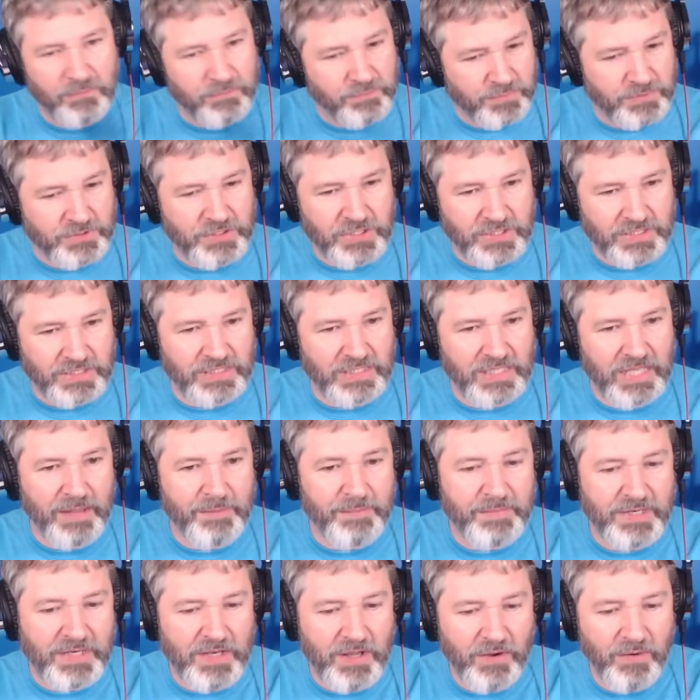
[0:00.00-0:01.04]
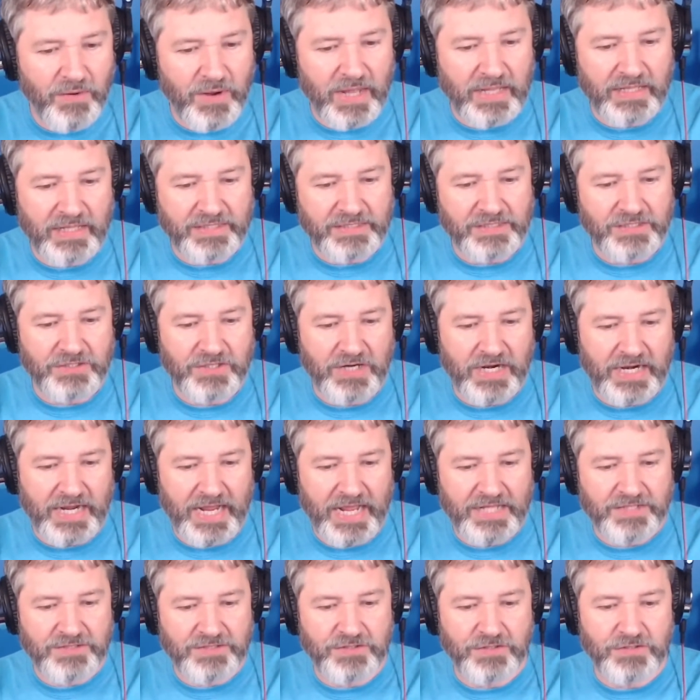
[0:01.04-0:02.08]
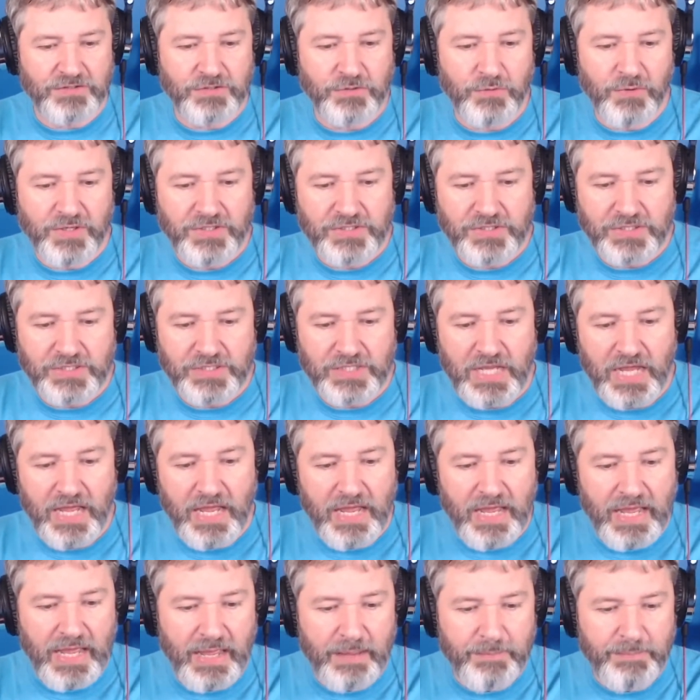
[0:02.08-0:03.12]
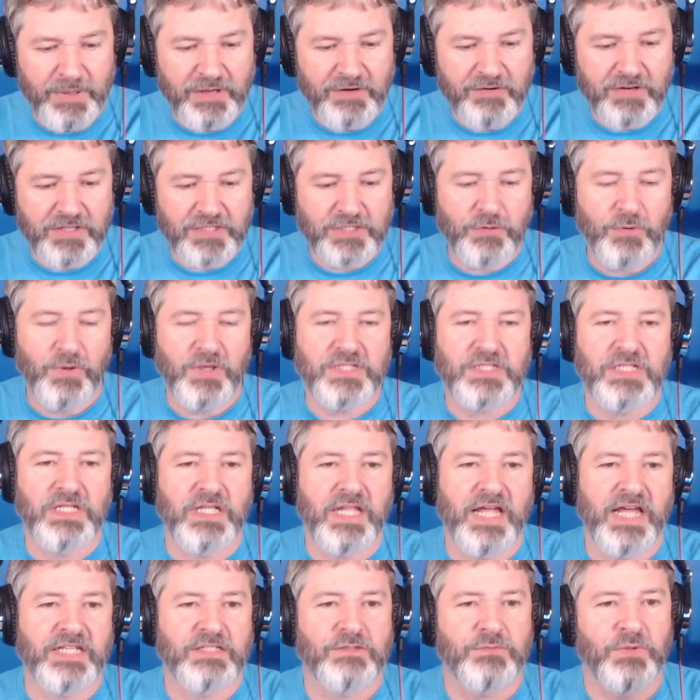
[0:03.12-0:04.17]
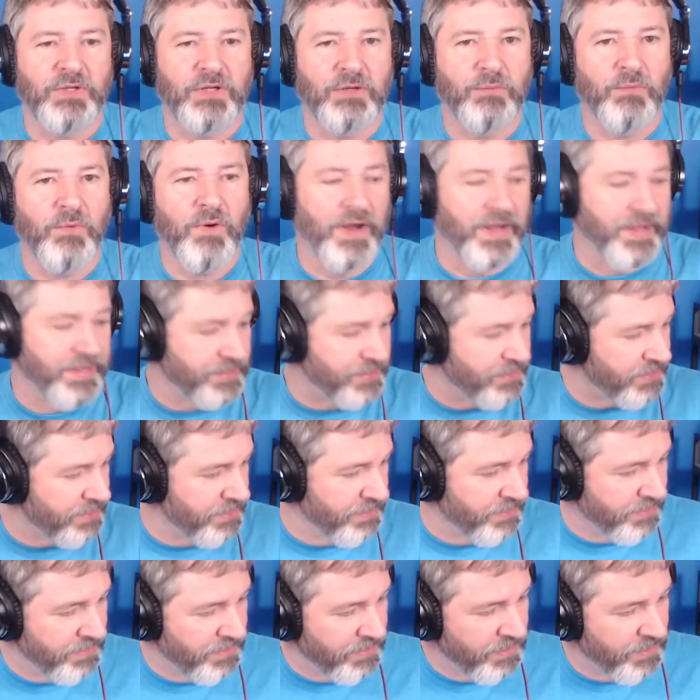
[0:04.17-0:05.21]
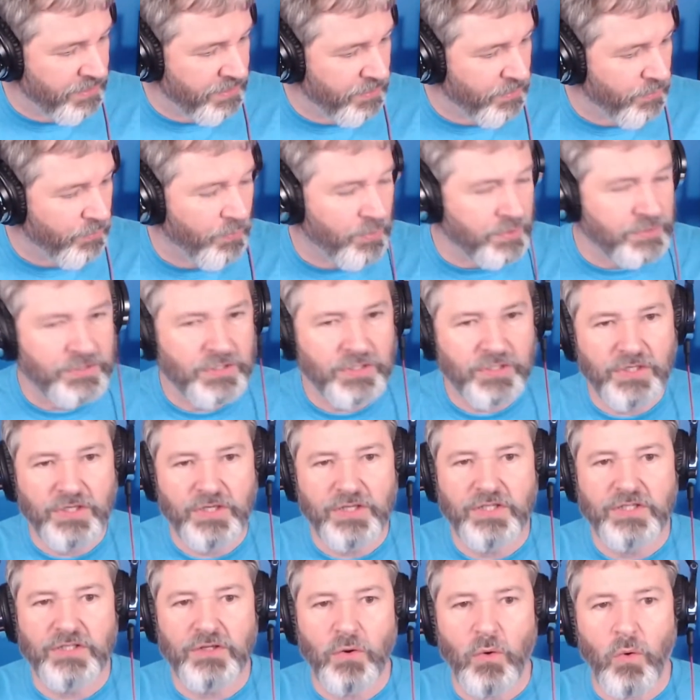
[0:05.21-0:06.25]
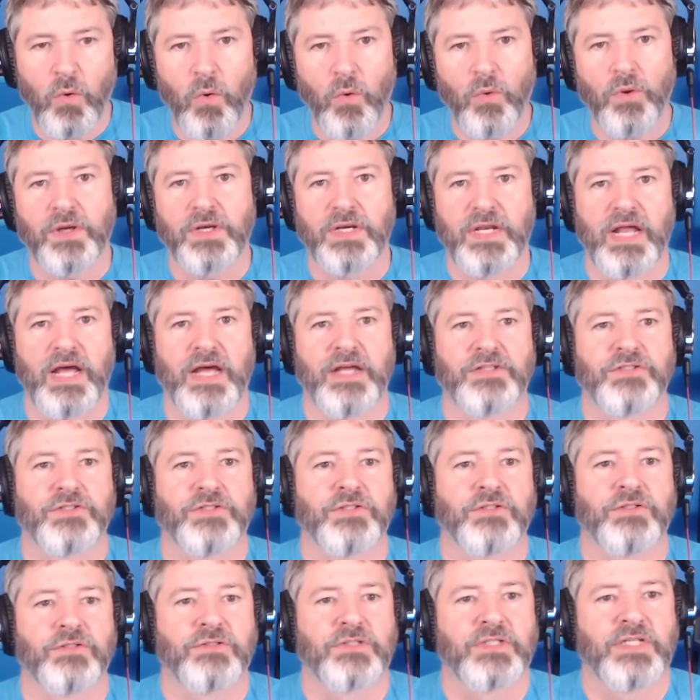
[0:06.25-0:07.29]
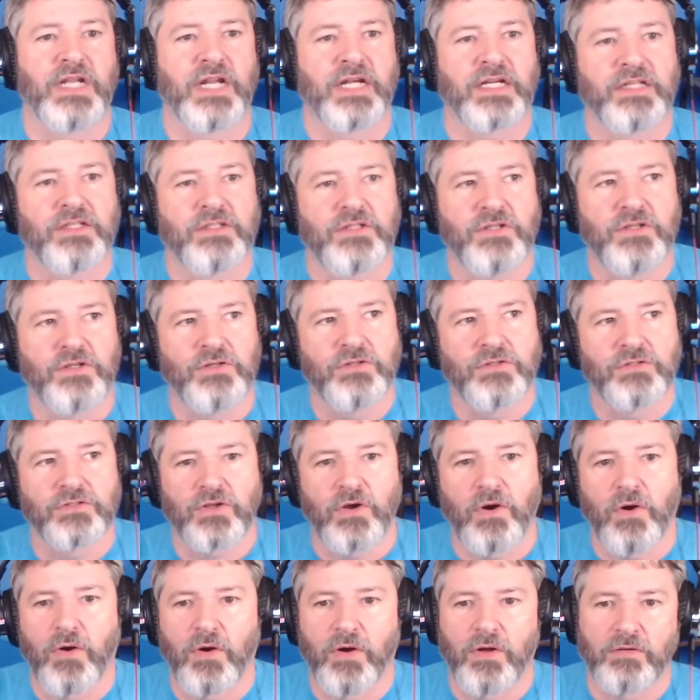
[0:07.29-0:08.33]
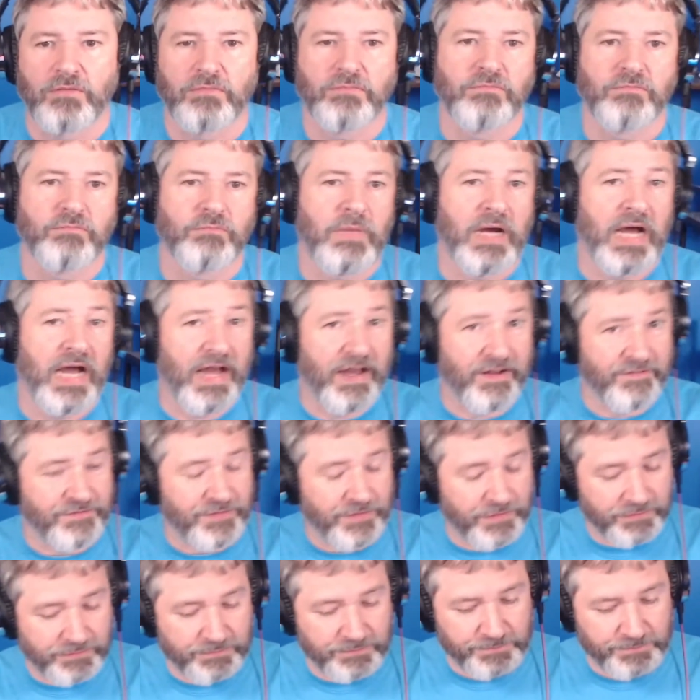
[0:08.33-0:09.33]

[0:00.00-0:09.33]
Just let me know. I like to try to answer those questions. And Big Red's question last week was, what's a good organizer that I can use on my iPhone?